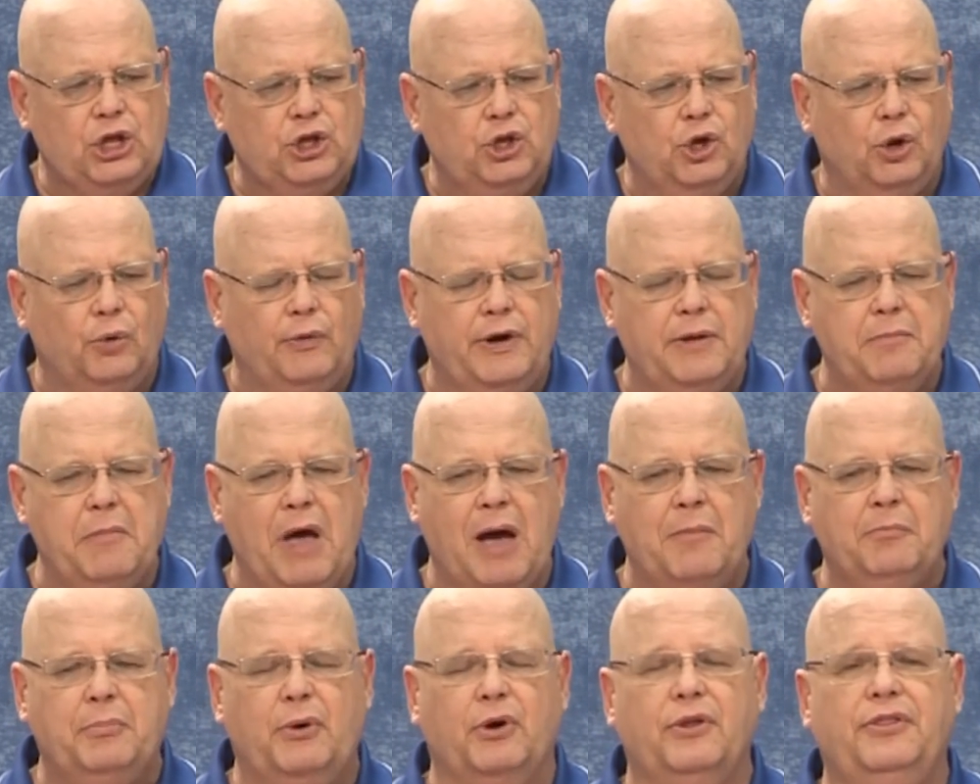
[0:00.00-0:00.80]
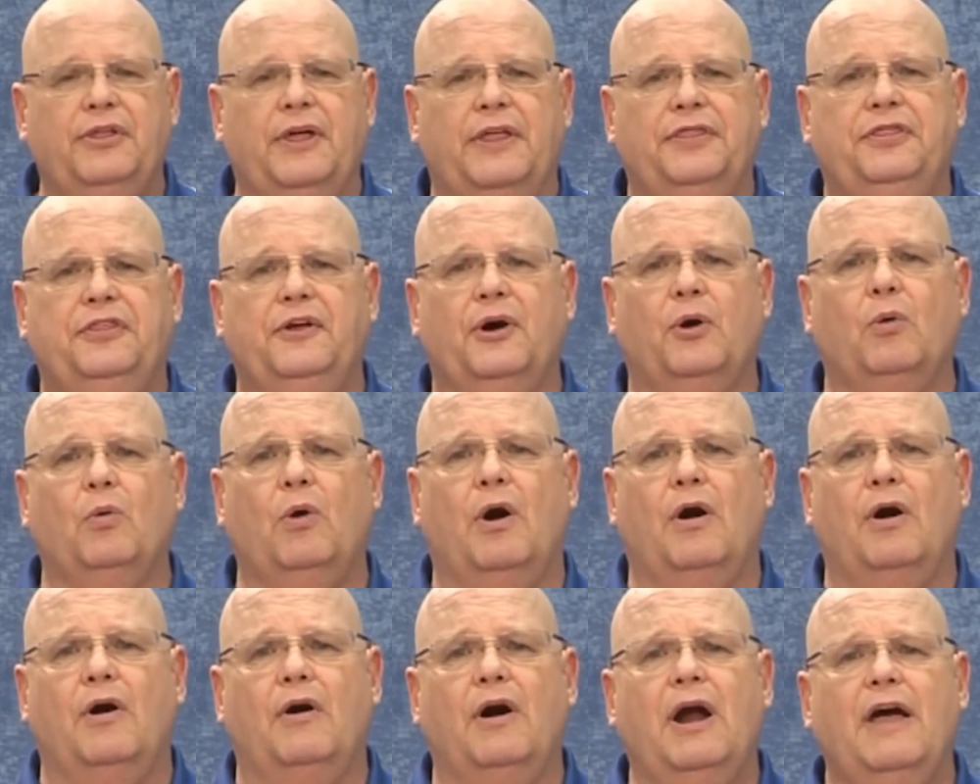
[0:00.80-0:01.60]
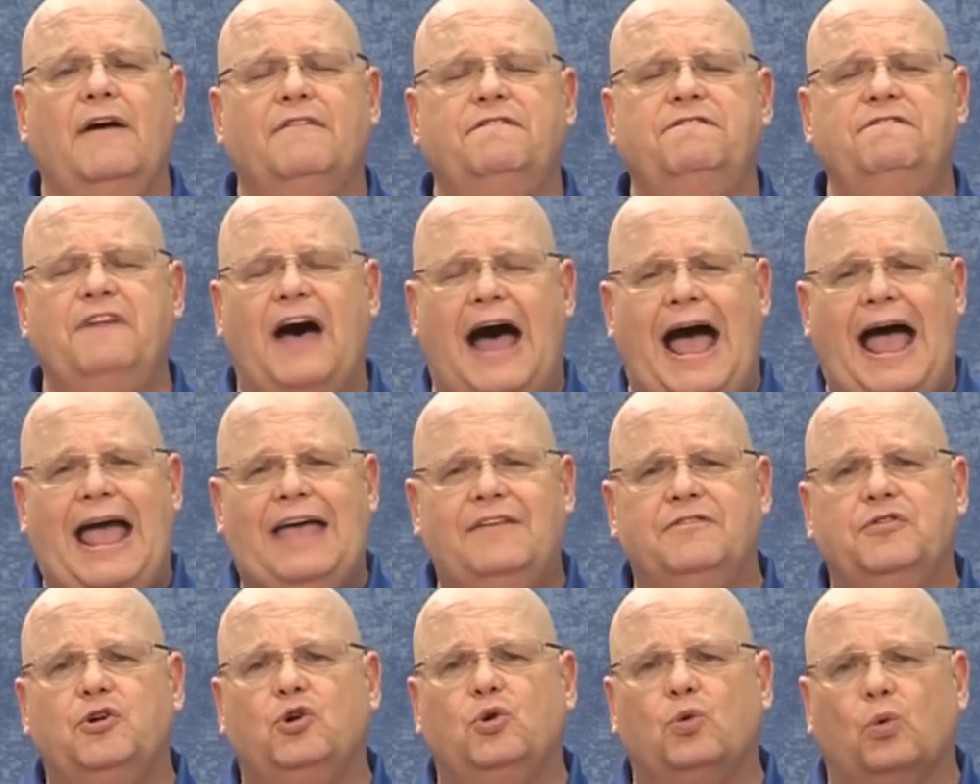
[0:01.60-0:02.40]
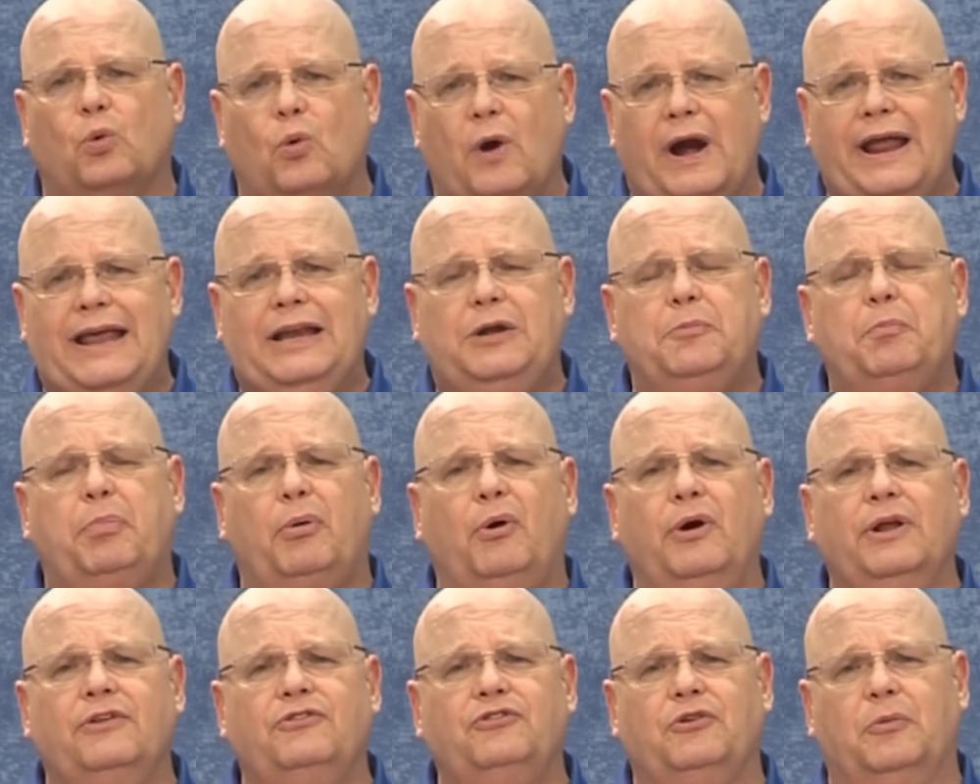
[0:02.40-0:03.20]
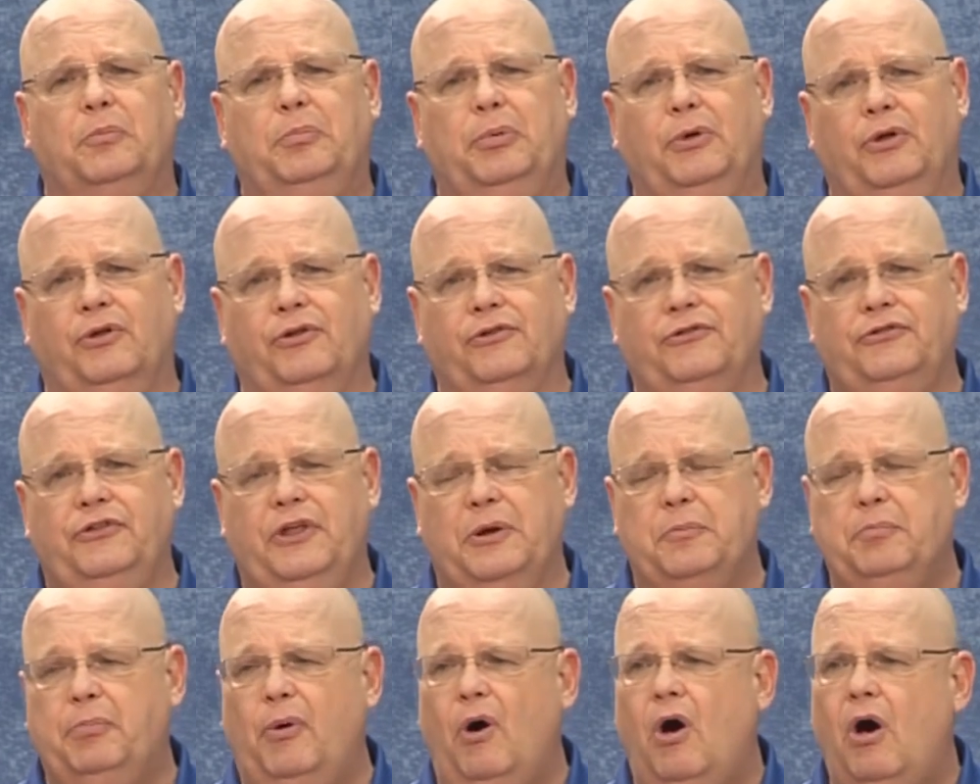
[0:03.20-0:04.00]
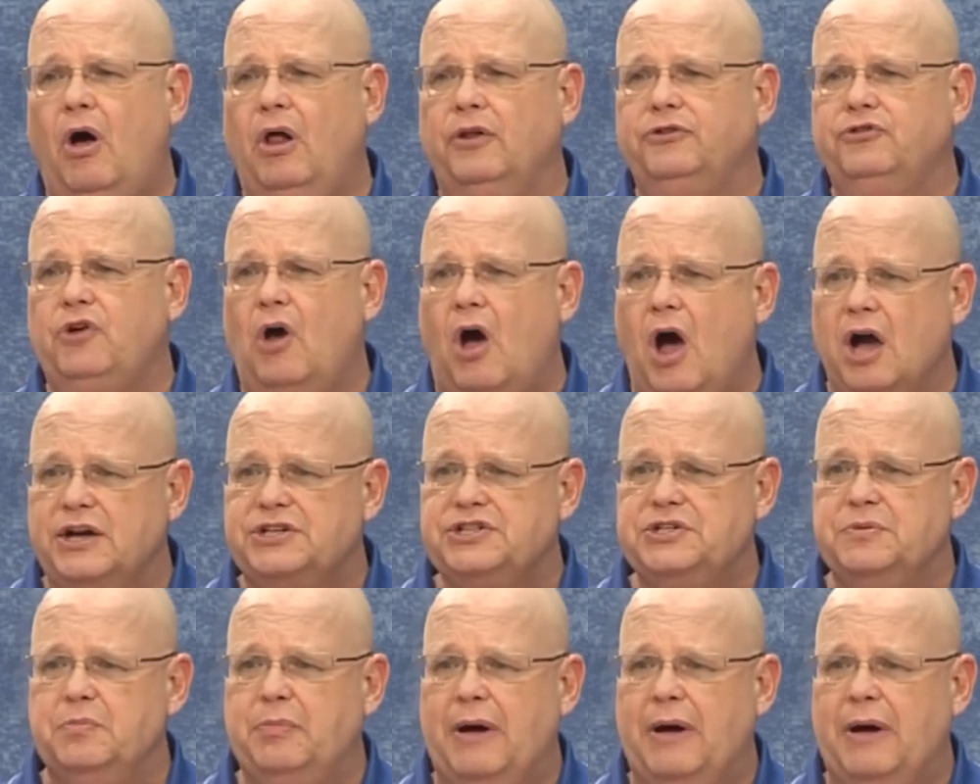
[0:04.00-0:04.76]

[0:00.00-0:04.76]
You'll remember that there were five great principles that Paul talks